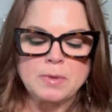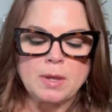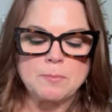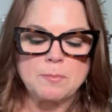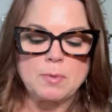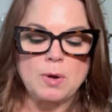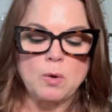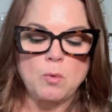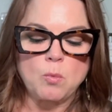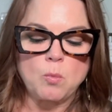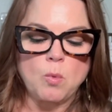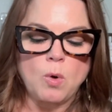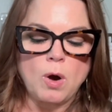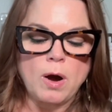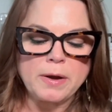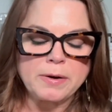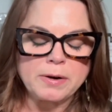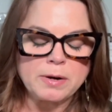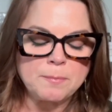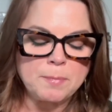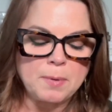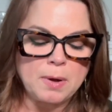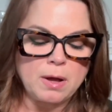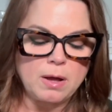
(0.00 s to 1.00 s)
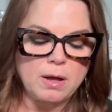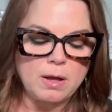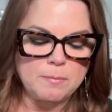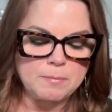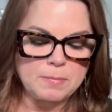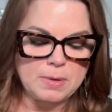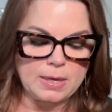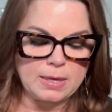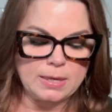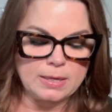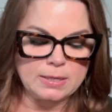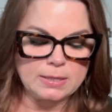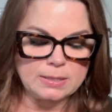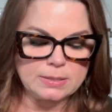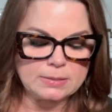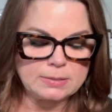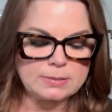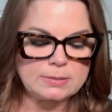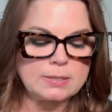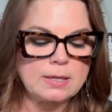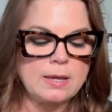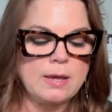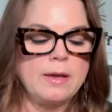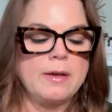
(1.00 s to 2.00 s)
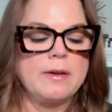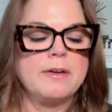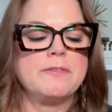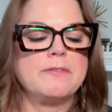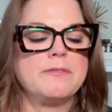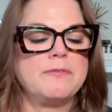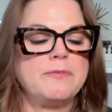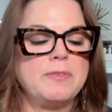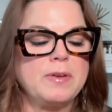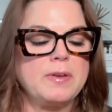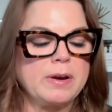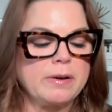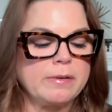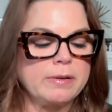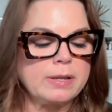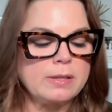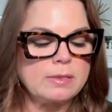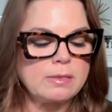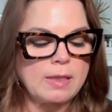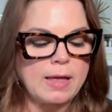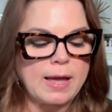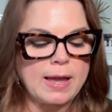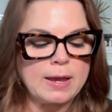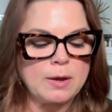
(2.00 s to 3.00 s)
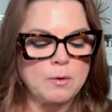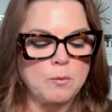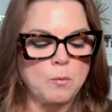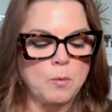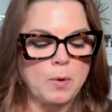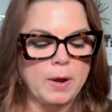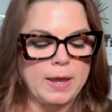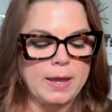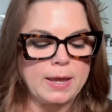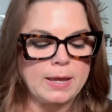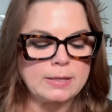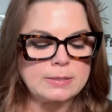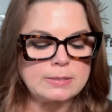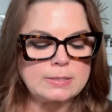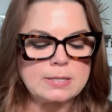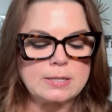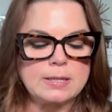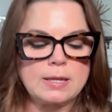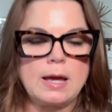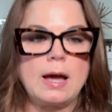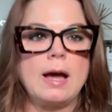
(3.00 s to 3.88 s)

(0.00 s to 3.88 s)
But water balm is very lightweight.